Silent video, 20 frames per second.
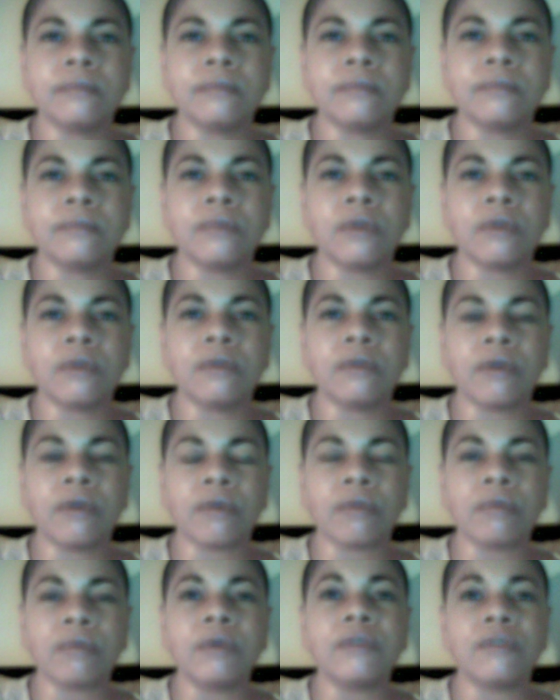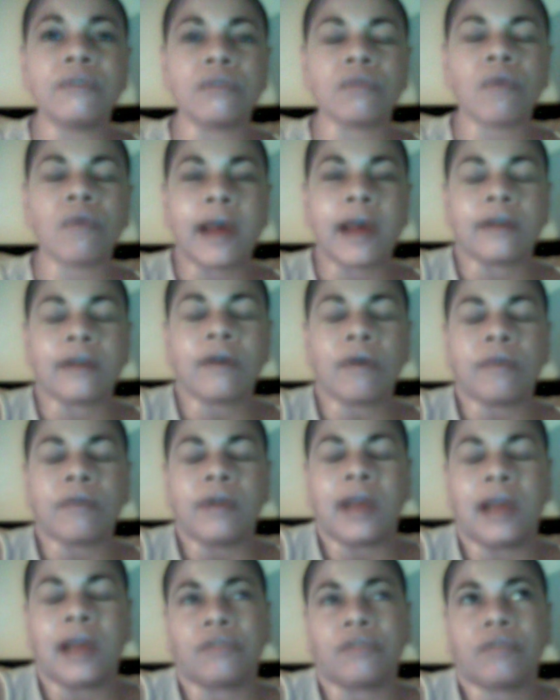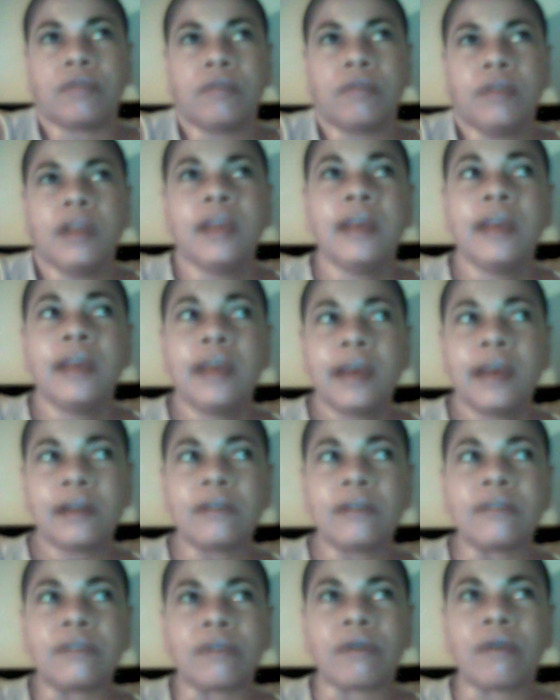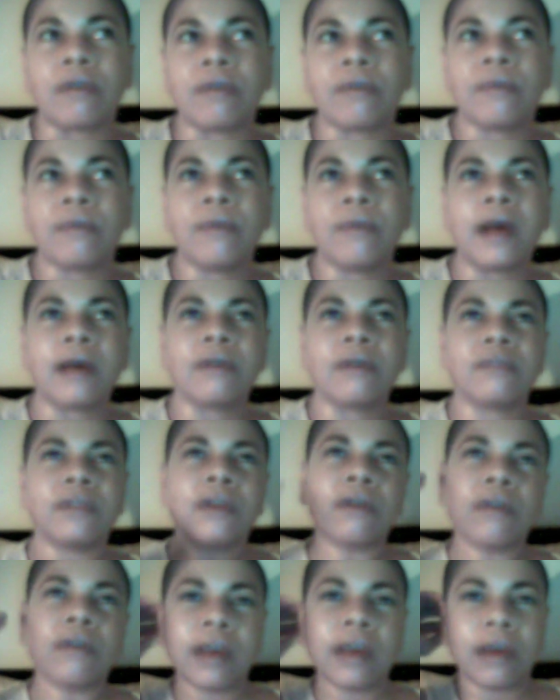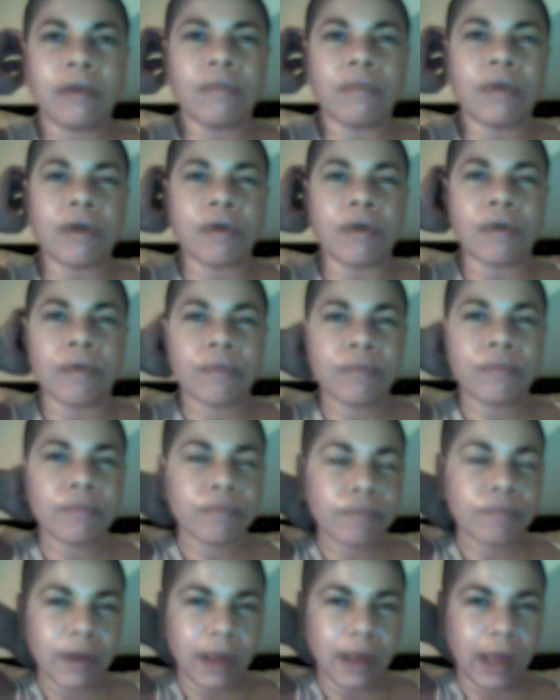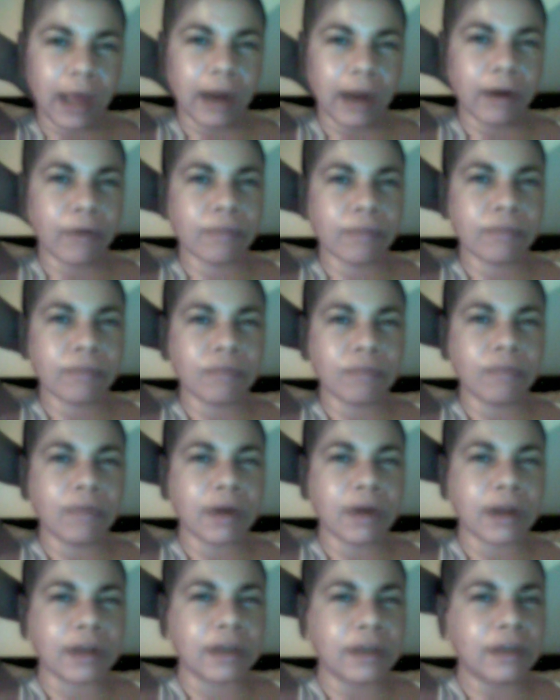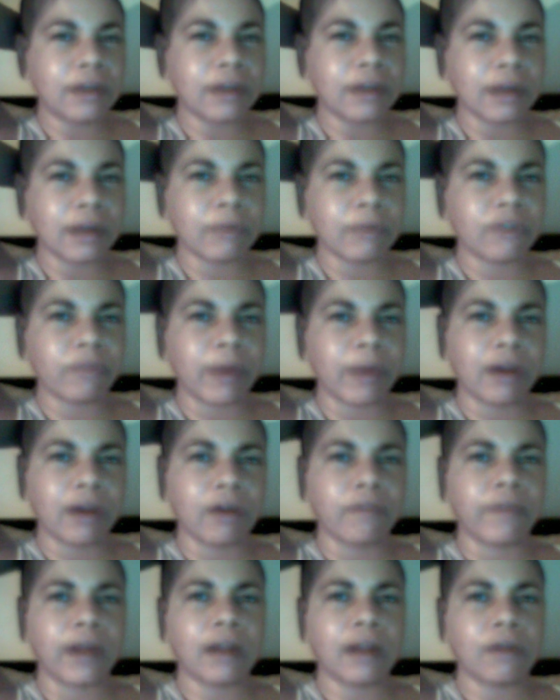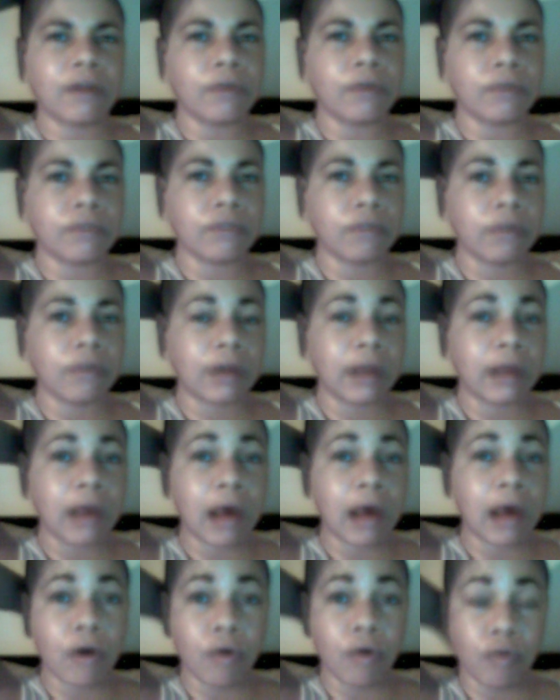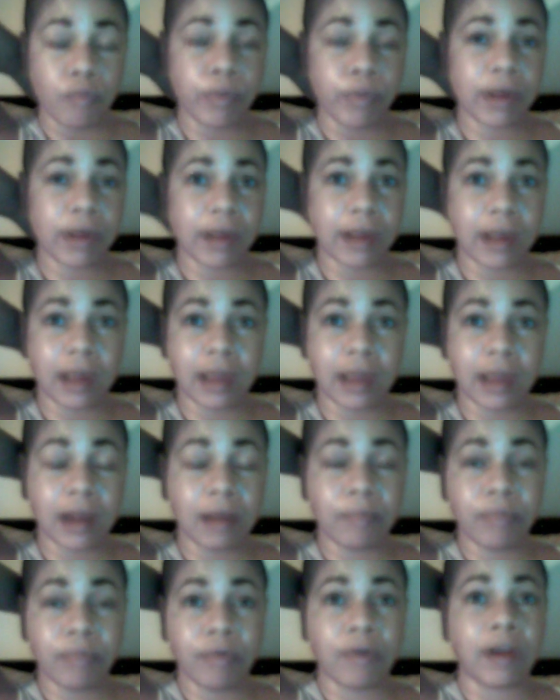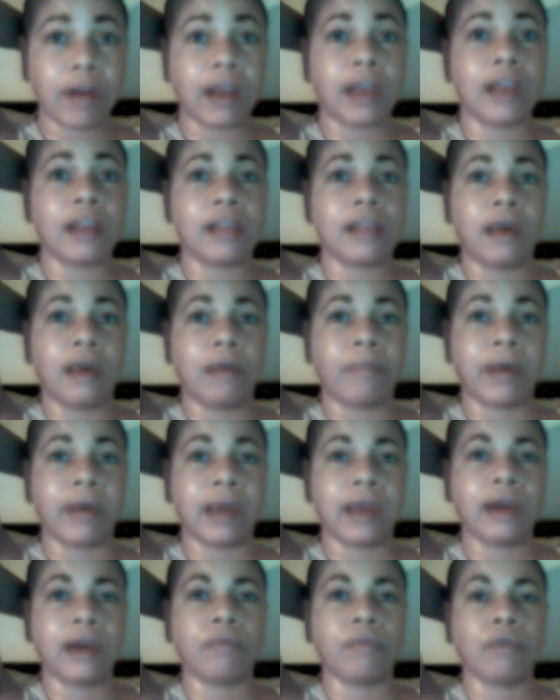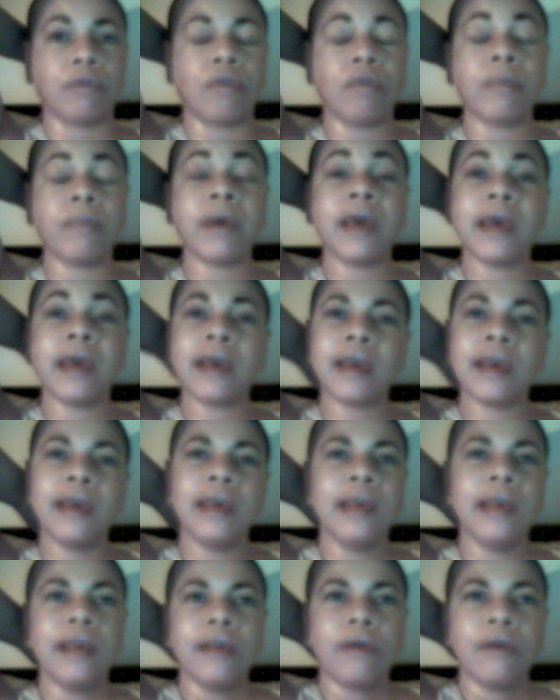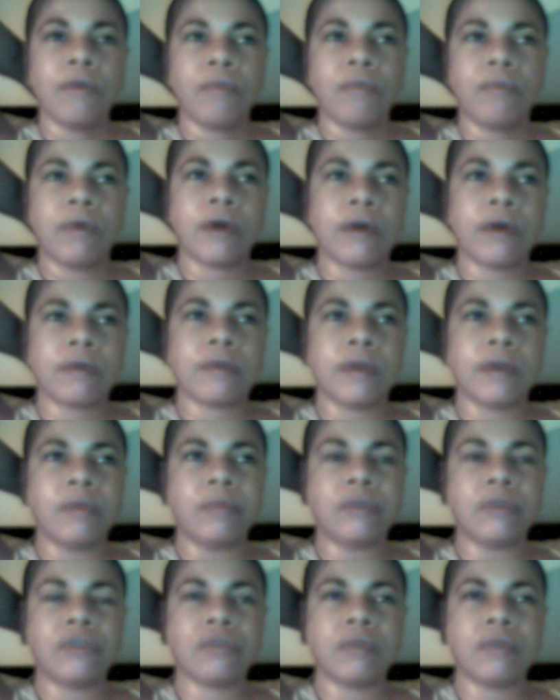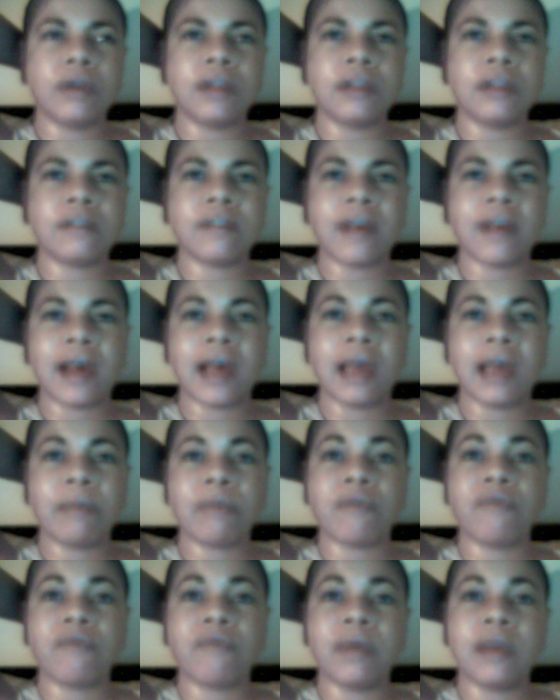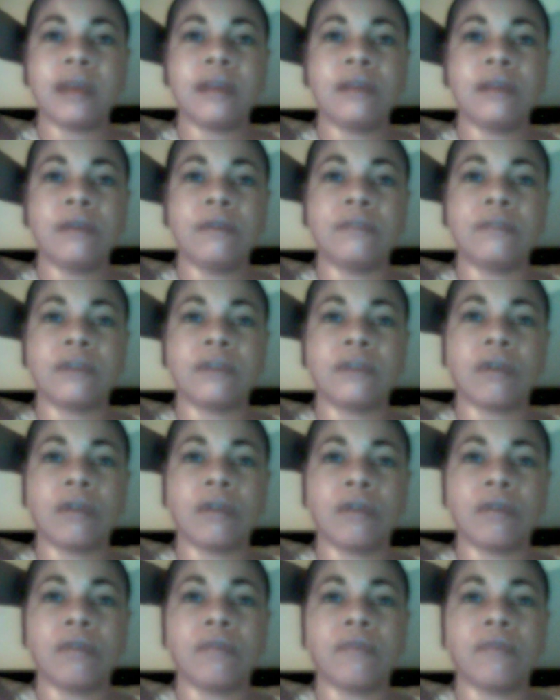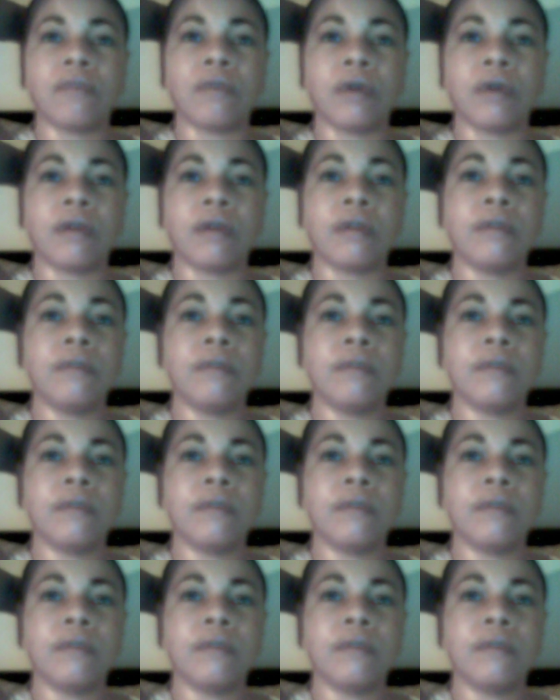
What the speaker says: the reasons why to go natural. And so I was like, okay, well, I don't want to damage my hair follicles, so I hope and I pray that my hair will grow back. Well, in between the time of me using the clove oil,